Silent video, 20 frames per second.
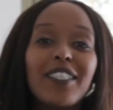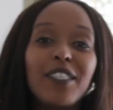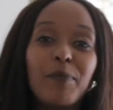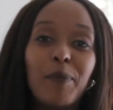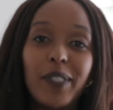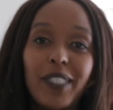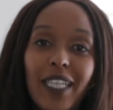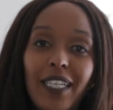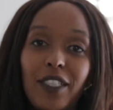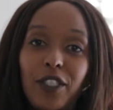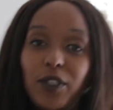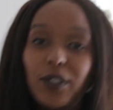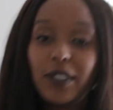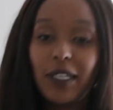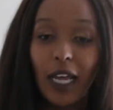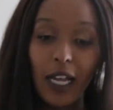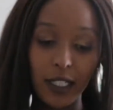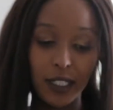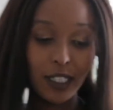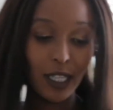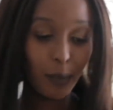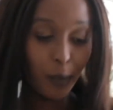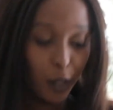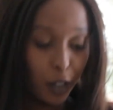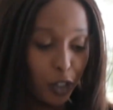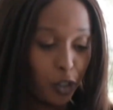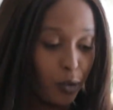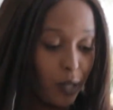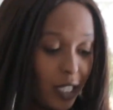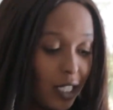Potatoes simmer,
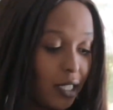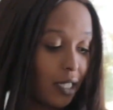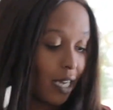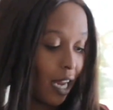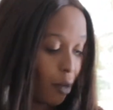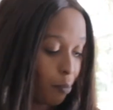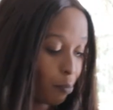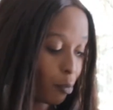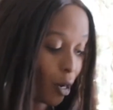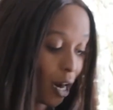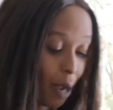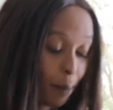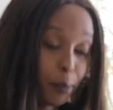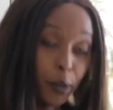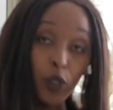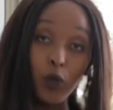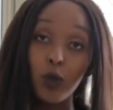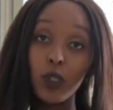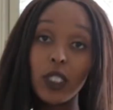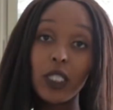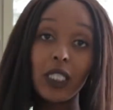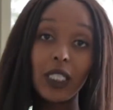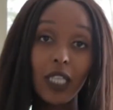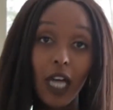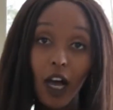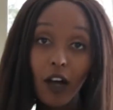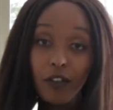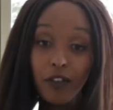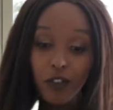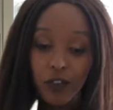you need to now prep your
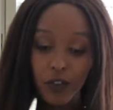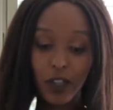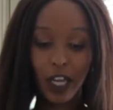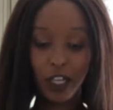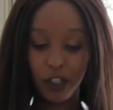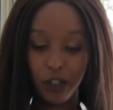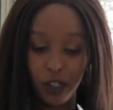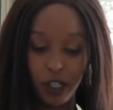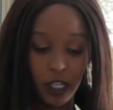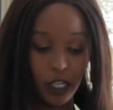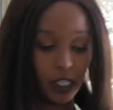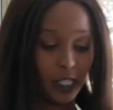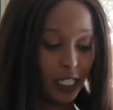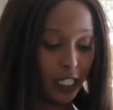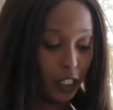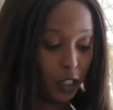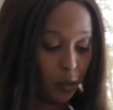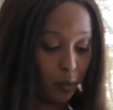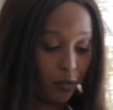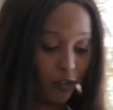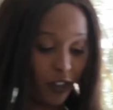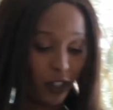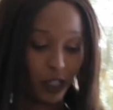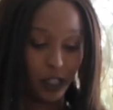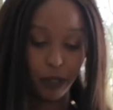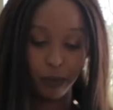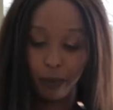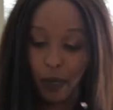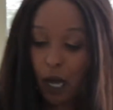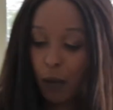stuff that you're going to need to fill
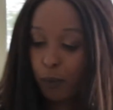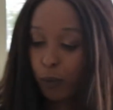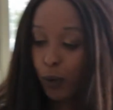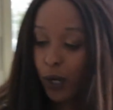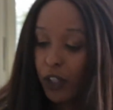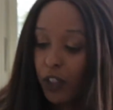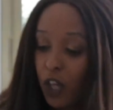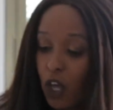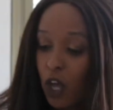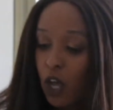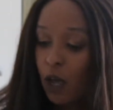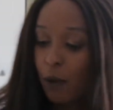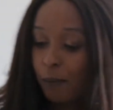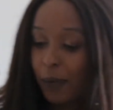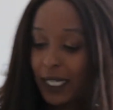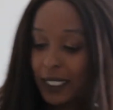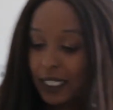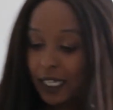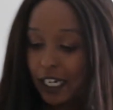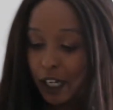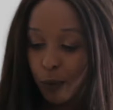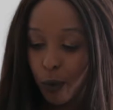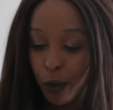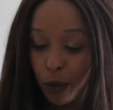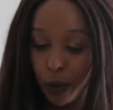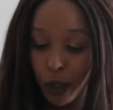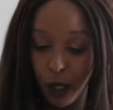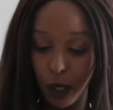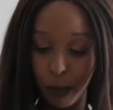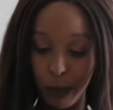them up with. Basically what we're
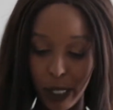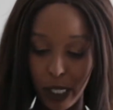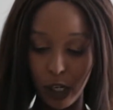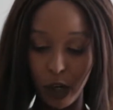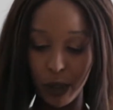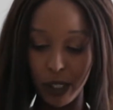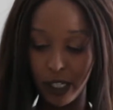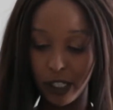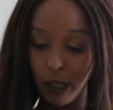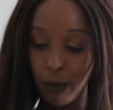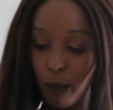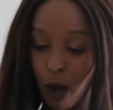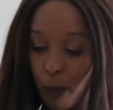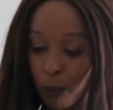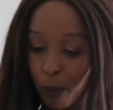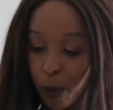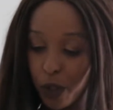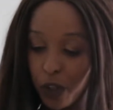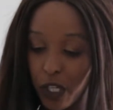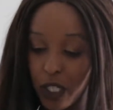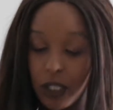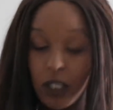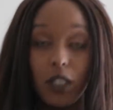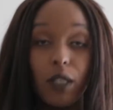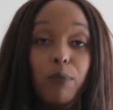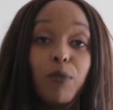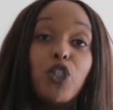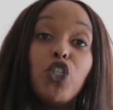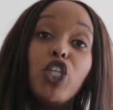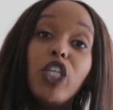going to be loading them up with is
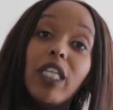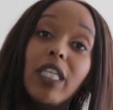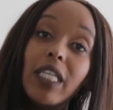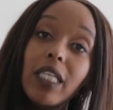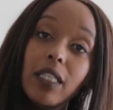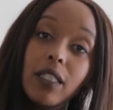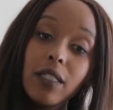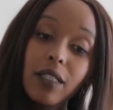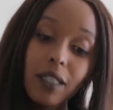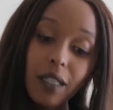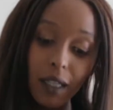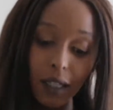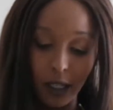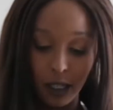some cheese,